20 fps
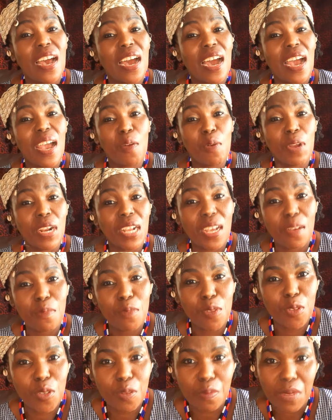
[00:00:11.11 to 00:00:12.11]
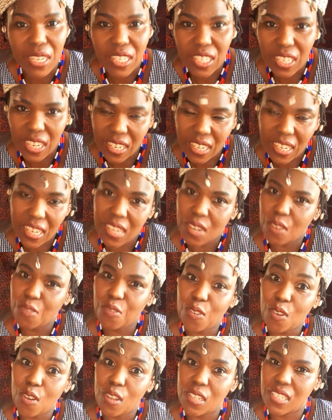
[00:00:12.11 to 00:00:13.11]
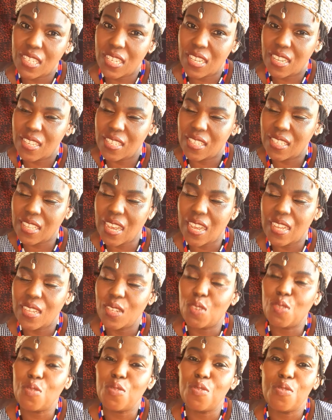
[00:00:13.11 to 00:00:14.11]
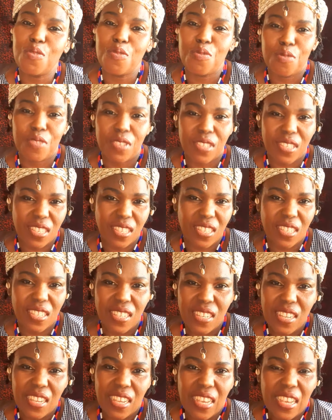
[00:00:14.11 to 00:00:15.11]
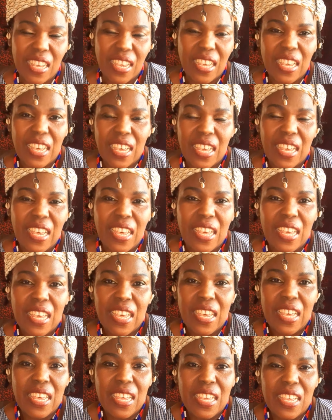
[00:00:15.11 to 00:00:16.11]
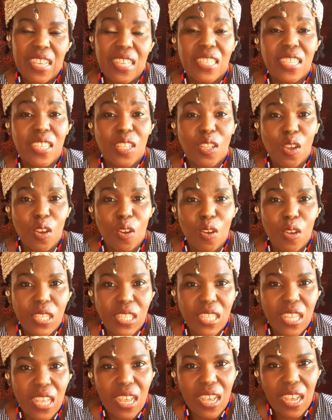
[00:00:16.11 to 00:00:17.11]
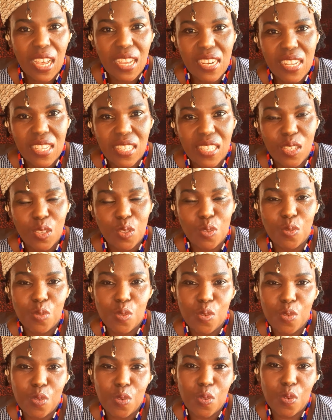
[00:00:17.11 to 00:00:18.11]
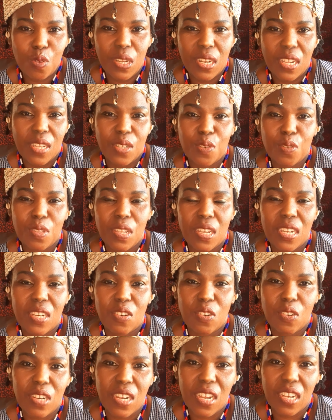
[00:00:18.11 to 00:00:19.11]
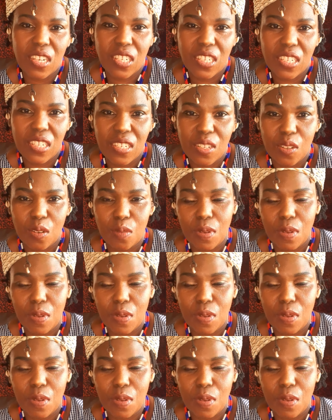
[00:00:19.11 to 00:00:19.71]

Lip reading: I welcome you to my channel, and of course, yes, I do use isiXhosa nesiZulu when I do the introduction.